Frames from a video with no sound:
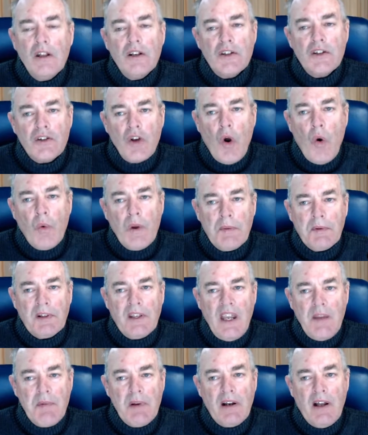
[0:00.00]
so we will
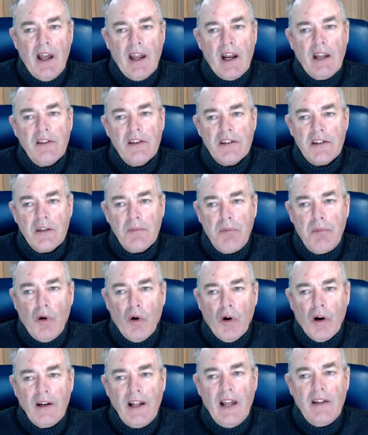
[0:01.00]
keep an eye on the
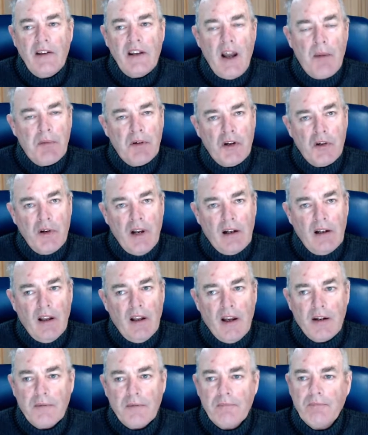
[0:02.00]
support and the upper trend
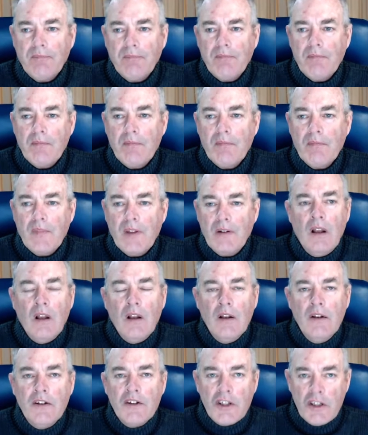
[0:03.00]
line.
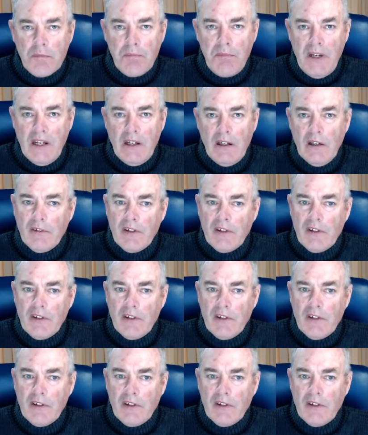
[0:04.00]
Speaking